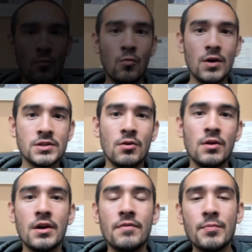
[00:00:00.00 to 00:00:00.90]
What is going
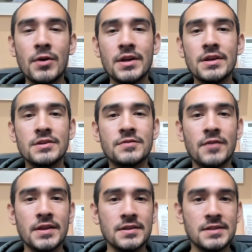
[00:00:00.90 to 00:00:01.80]
on, everybody? It is
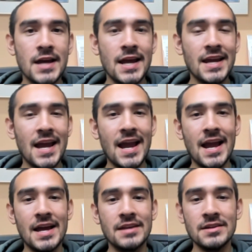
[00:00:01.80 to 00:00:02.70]
Frank the Tank,
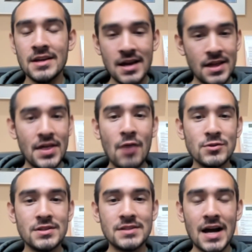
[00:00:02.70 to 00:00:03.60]
and that
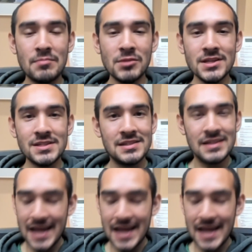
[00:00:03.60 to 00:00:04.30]
was the Timeless,